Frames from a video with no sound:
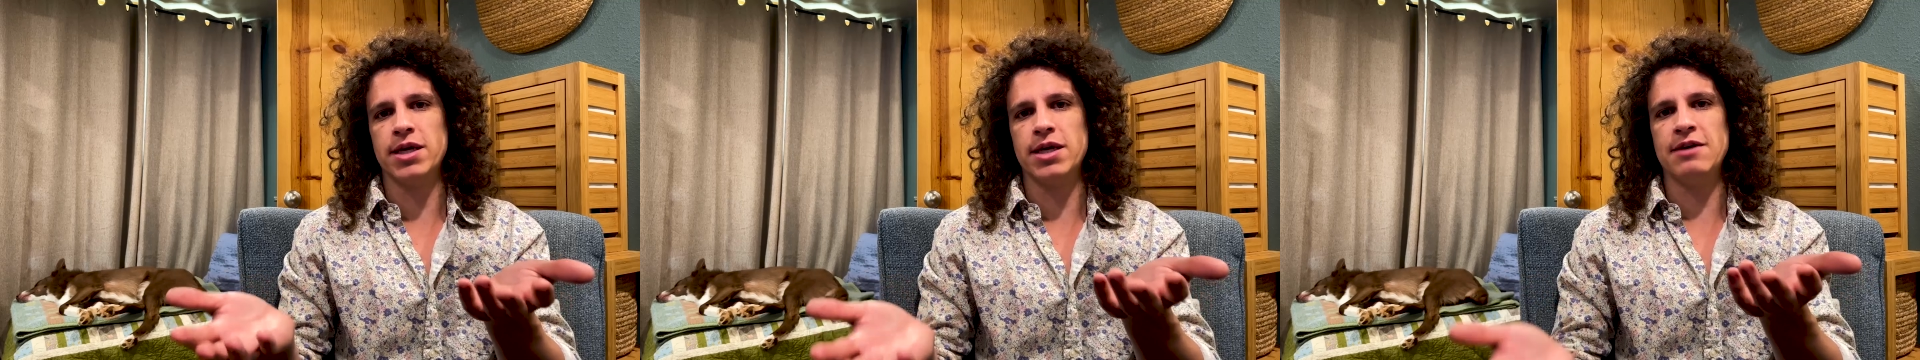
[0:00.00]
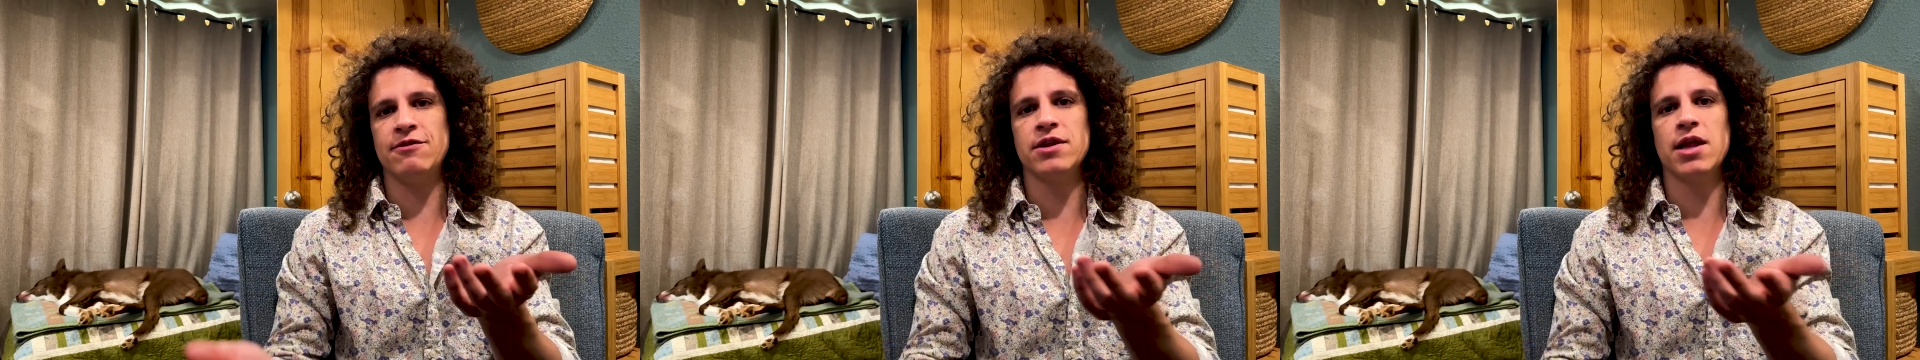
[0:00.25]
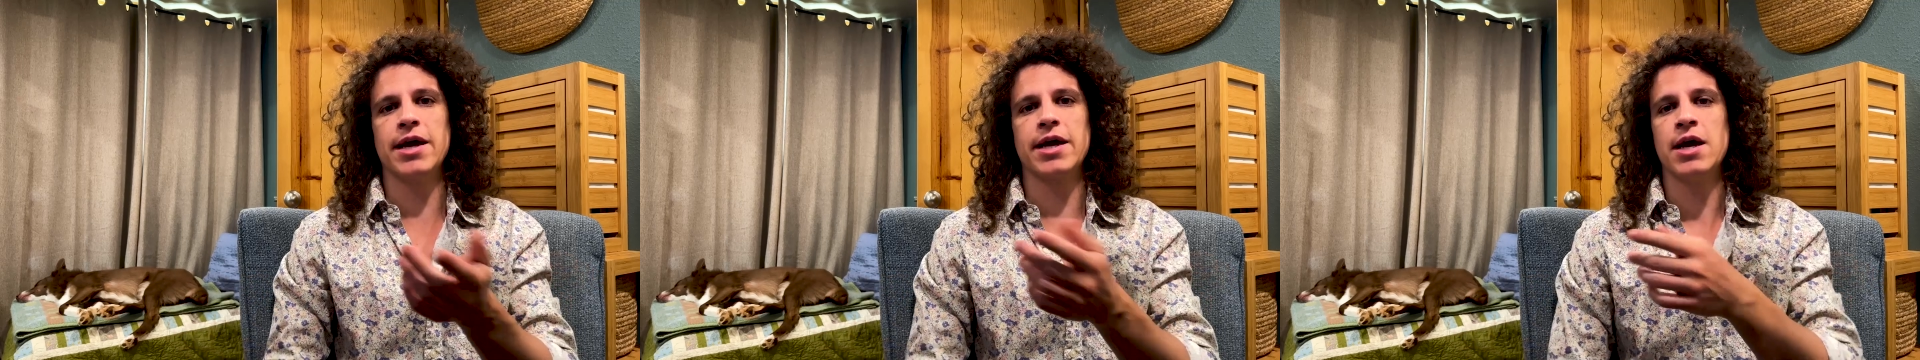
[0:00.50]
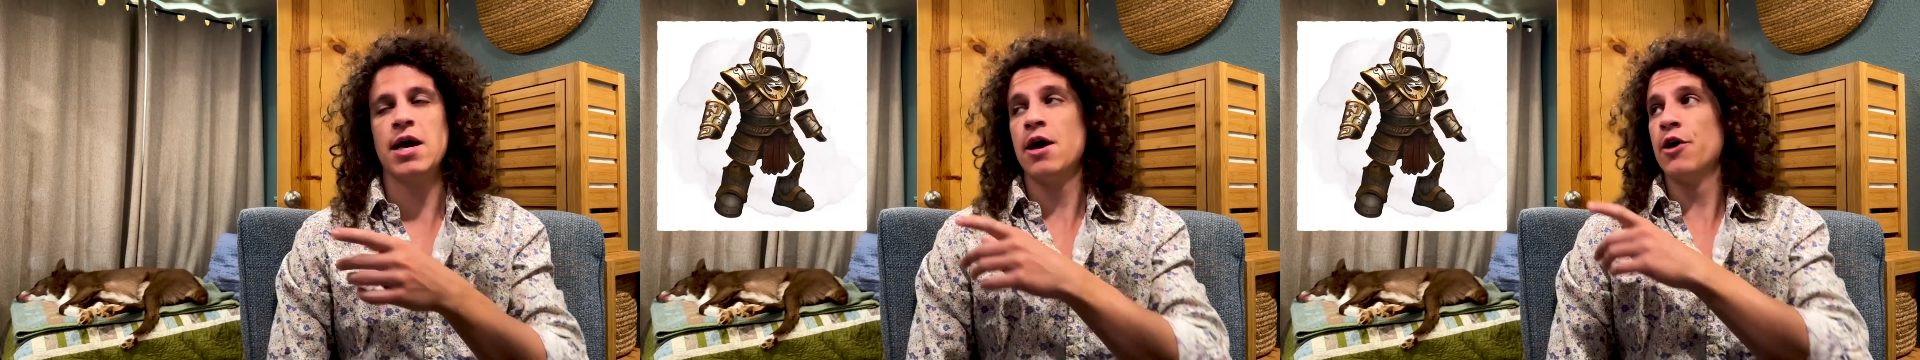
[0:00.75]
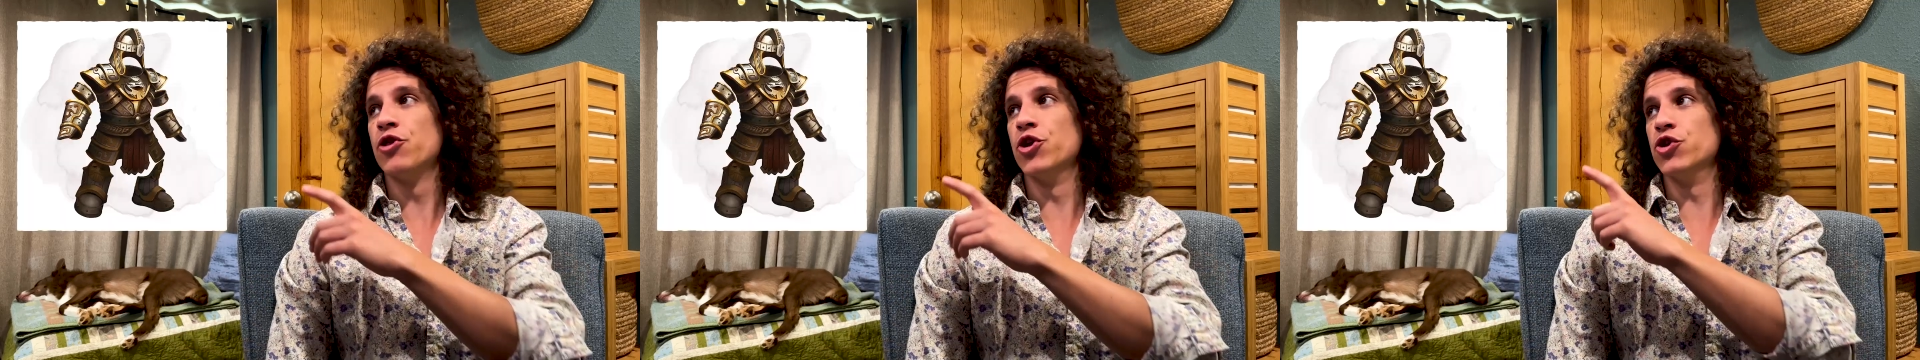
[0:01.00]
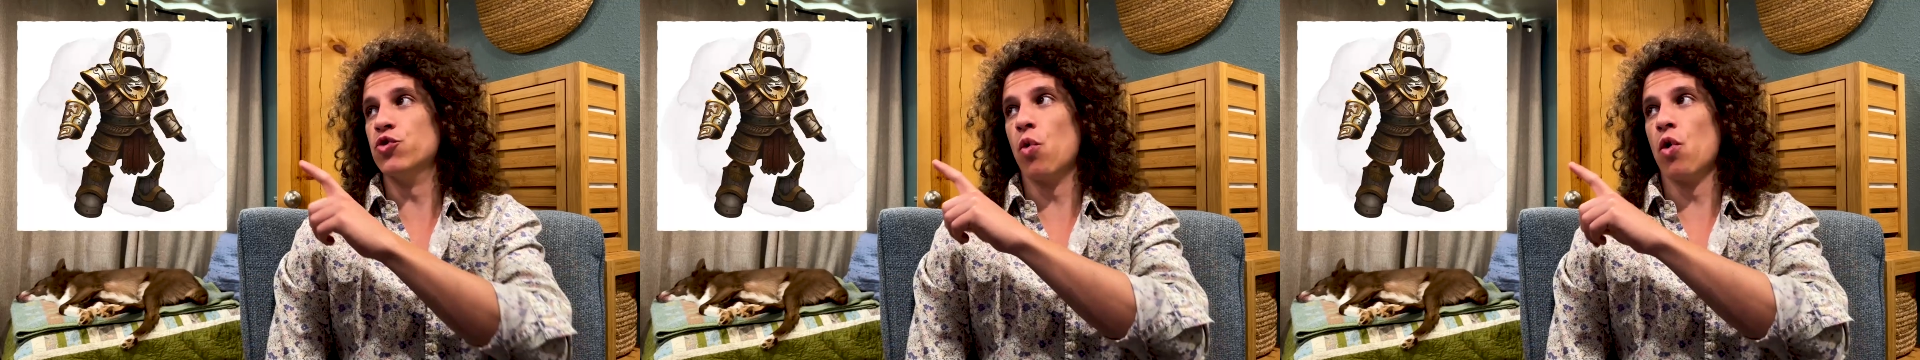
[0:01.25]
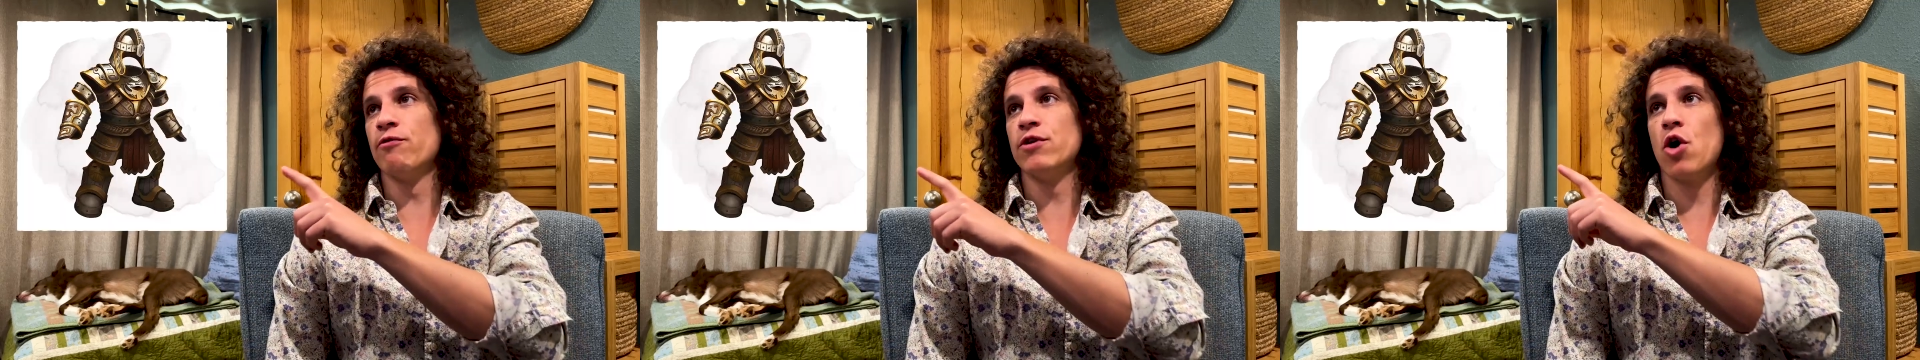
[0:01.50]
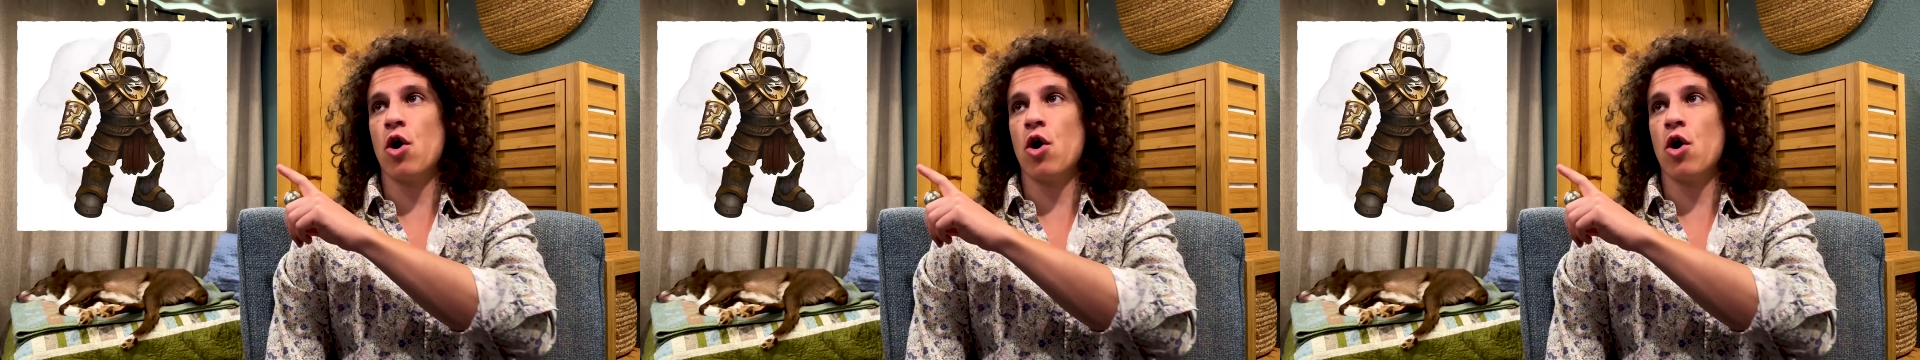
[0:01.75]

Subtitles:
Even like the dwarven